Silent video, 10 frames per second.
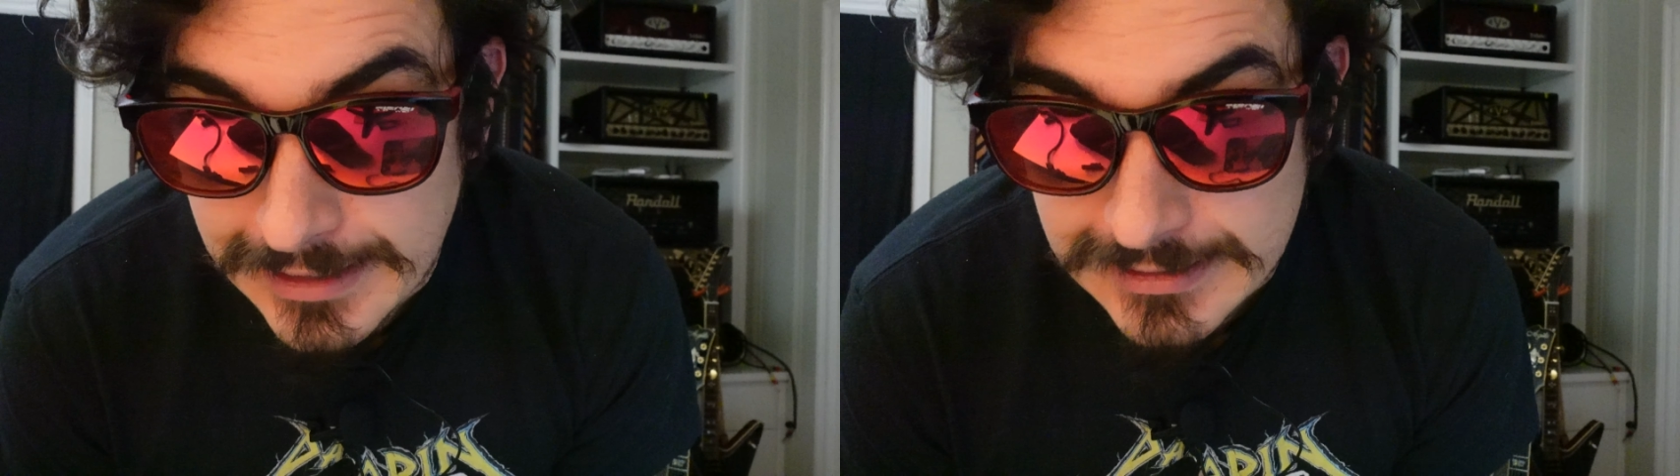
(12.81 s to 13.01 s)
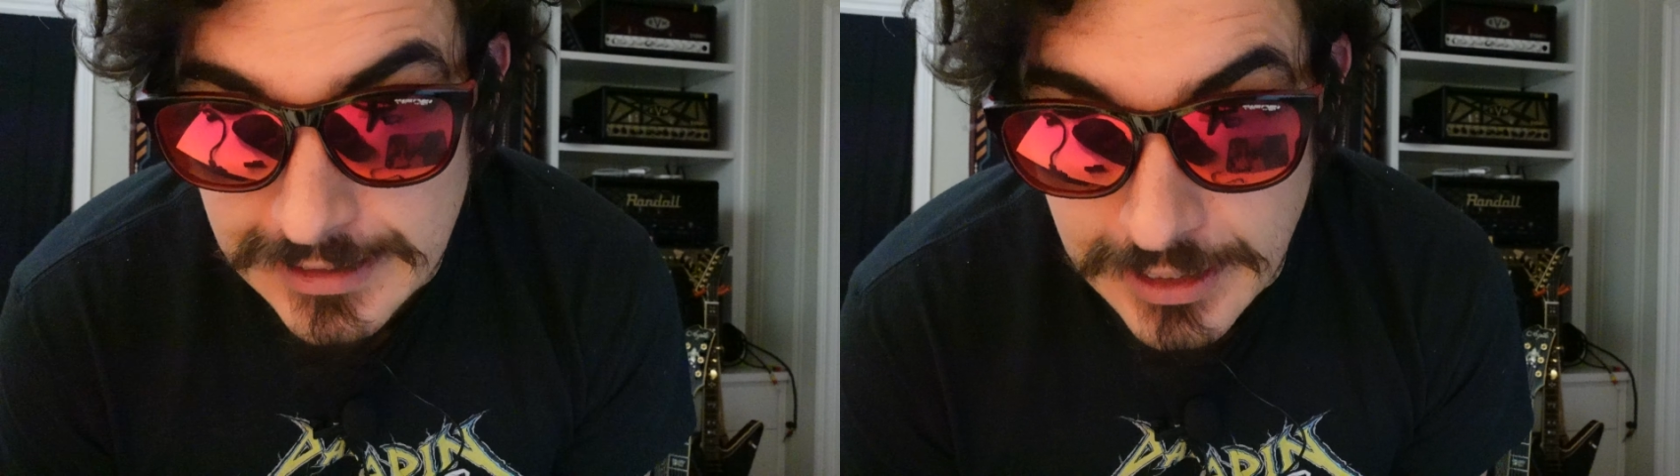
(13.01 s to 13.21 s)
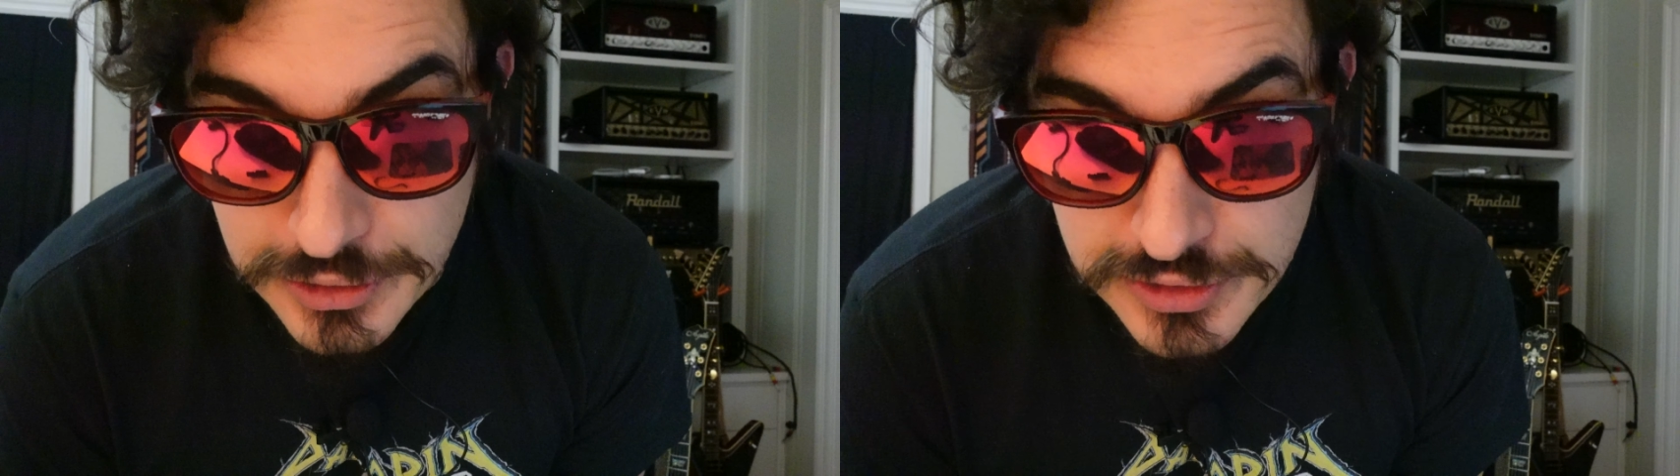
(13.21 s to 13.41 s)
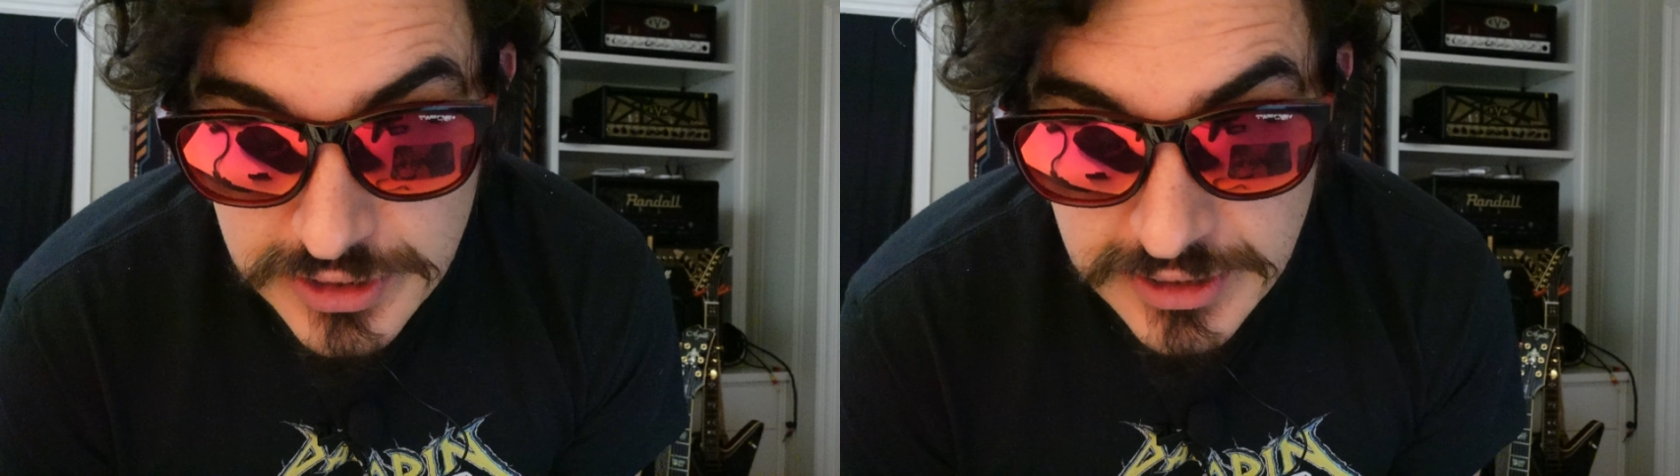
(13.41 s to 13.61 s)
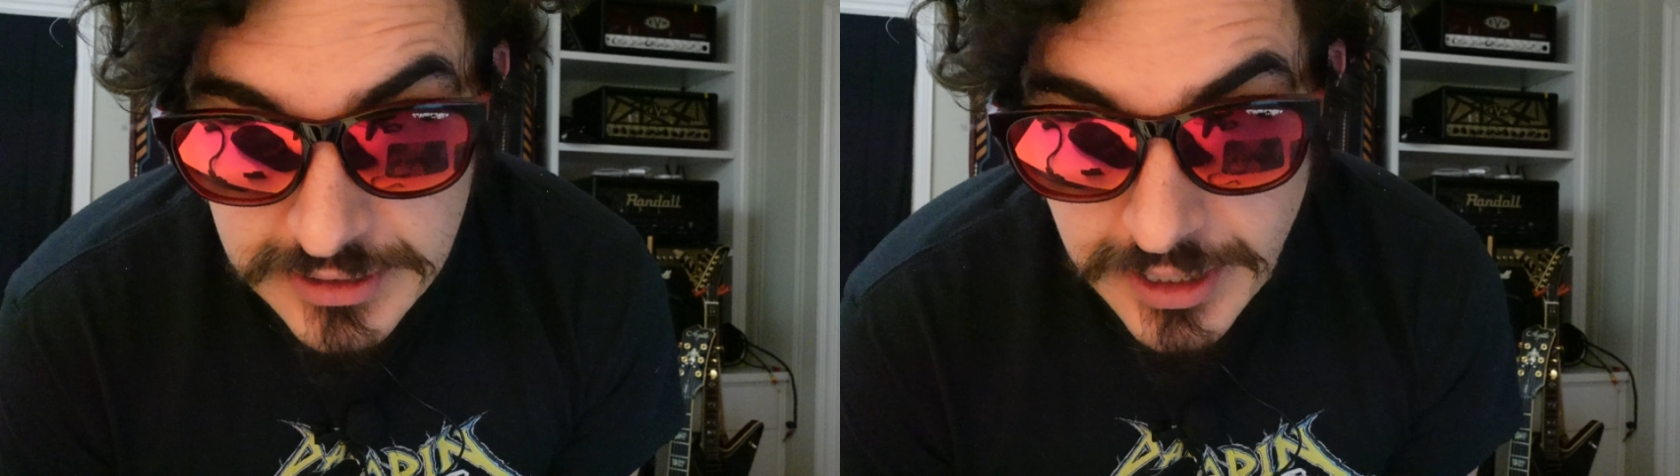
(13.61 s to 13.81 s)
is an
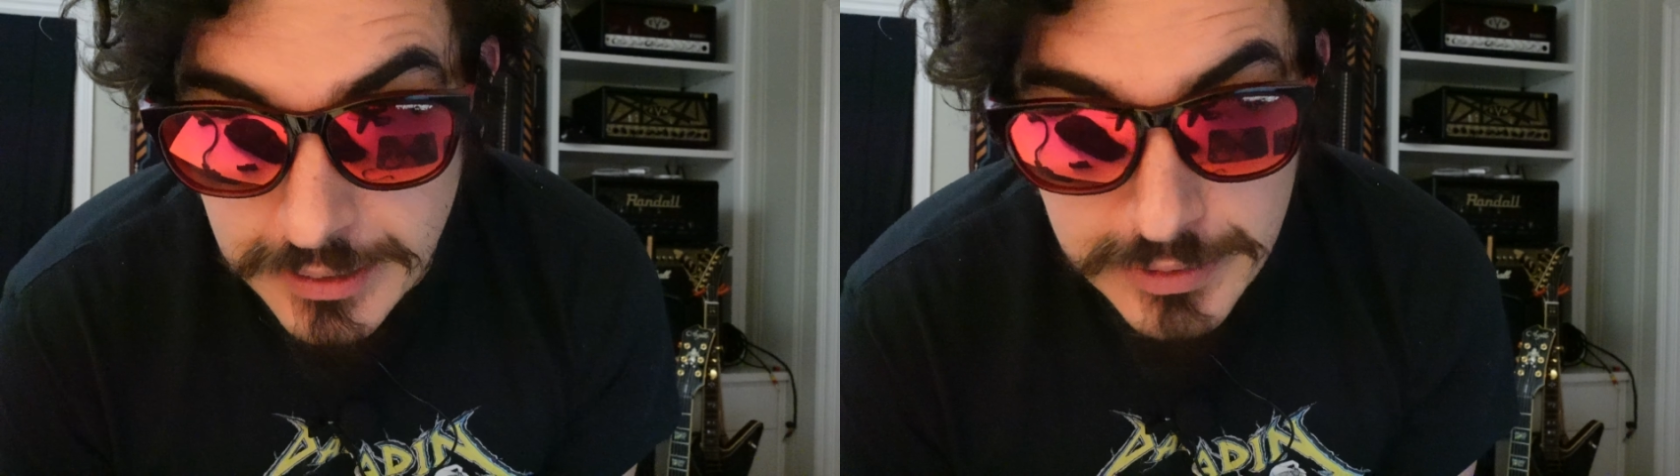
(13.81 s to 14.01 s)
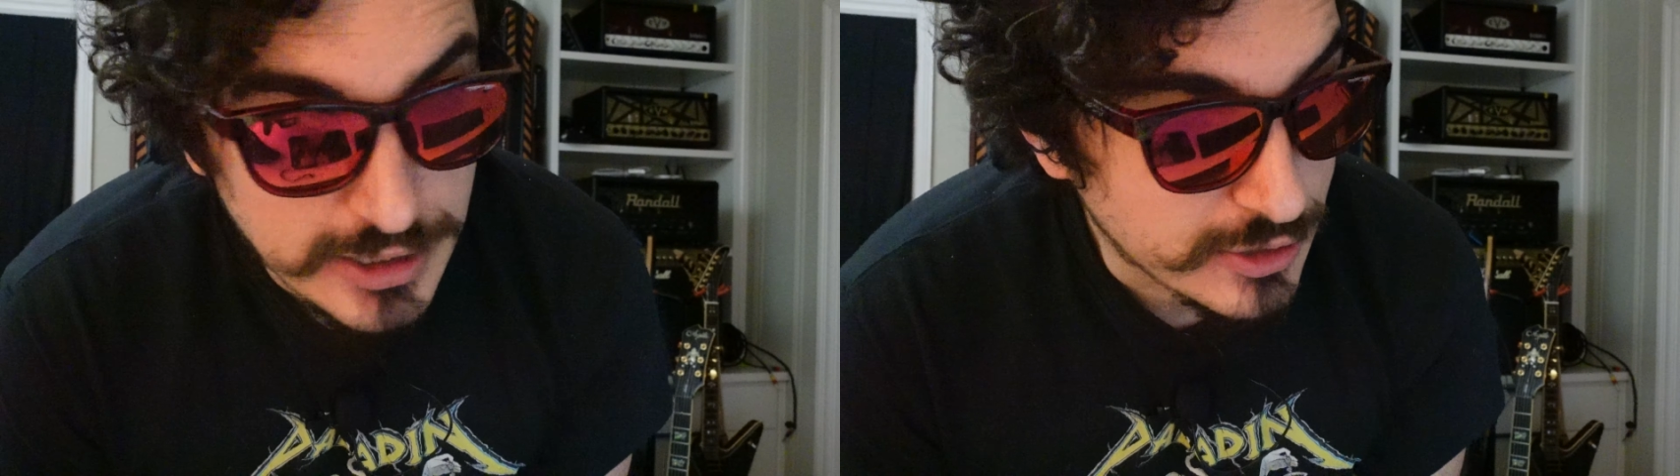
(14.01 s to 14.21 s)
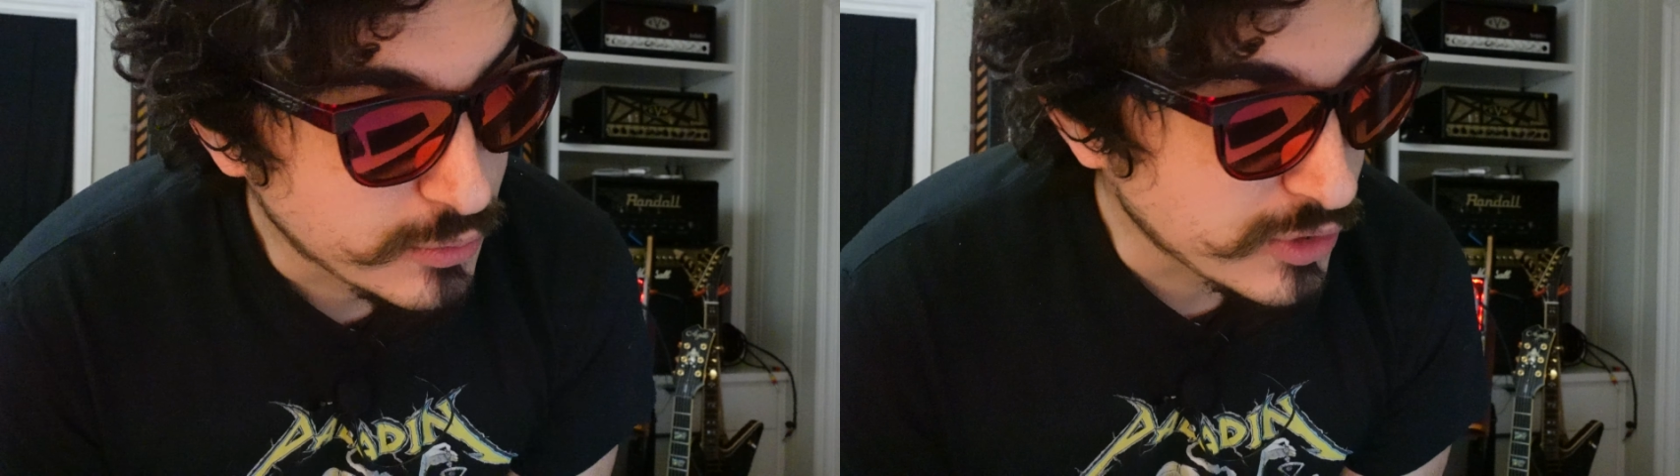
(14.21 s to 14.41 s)
interesting day because